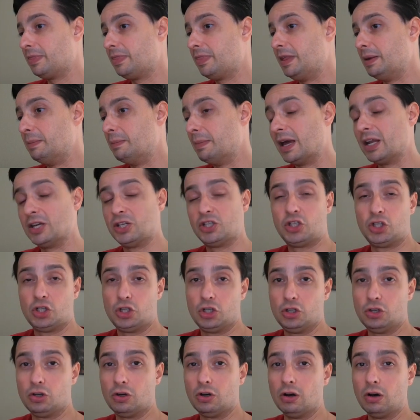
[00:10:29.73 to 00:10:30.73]

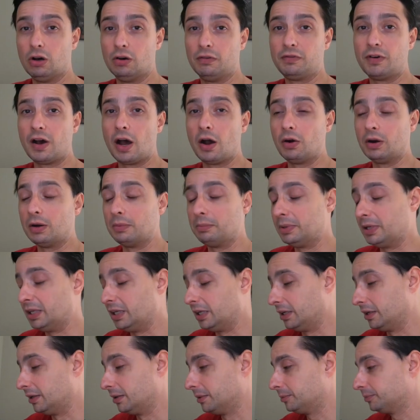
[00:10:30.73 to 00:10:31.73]
dimension of our
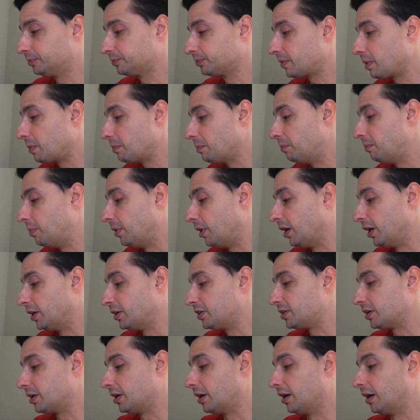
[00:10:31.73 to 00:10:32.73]
being.
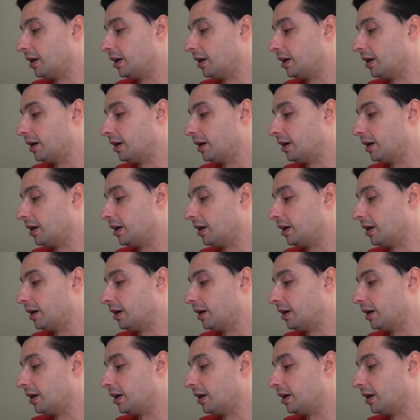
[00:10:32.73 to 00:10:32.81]
But